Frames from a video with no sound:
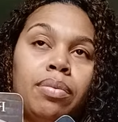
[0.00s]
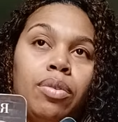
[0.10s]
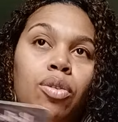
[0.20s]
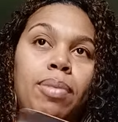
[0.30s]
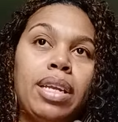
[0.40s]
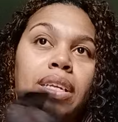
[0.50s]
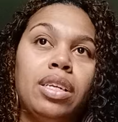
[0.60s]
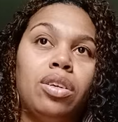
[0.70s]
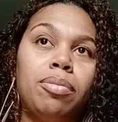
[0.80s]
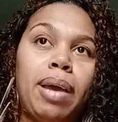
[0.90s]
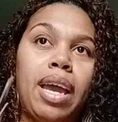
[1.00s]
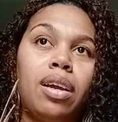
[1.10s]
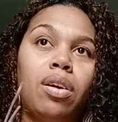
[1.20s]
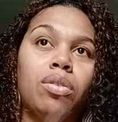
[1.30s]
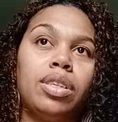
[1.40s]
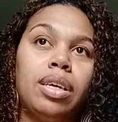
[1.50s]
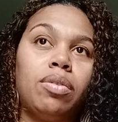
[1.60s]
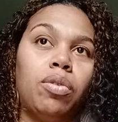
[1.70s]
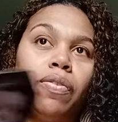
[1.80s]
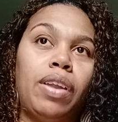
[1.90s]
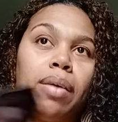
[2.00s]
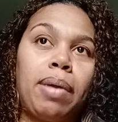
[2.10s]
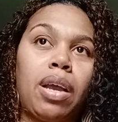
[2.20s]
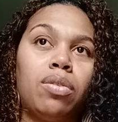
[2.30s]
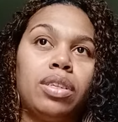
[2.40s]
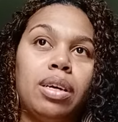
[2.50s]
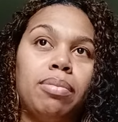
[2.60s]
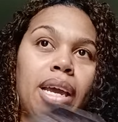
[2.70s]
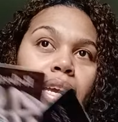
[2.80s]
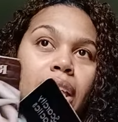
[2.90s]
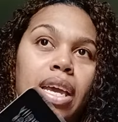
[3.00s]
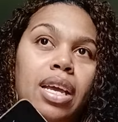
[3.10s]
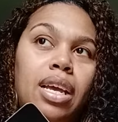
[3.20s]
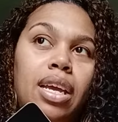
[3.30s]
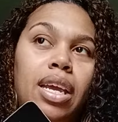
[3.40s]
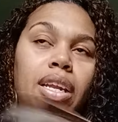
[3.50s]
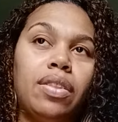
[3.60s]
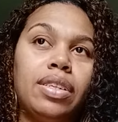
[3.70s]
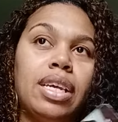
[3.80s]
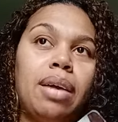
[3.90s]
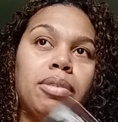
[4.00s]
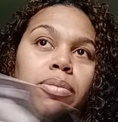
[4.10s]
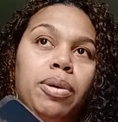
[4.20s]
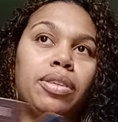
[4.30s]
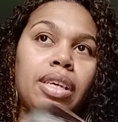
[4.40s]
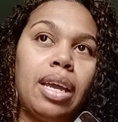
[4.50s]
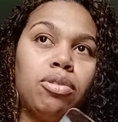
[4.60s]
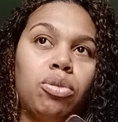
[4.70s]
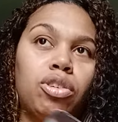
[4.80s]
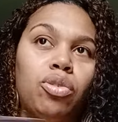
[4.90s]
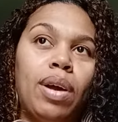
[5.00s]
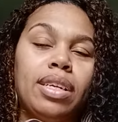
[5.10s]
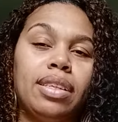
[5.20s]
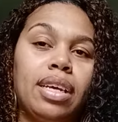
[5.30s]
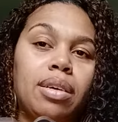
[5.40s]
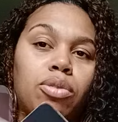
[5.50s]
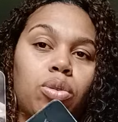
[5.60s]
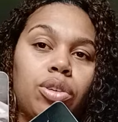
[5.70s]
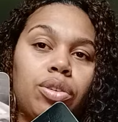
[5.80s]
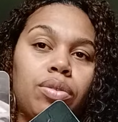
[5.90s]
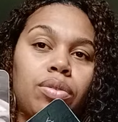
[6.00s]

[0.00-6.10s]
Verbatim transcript: You may need to look back on something, reflect back on something like any other time this person came towards you, why did they come towards you?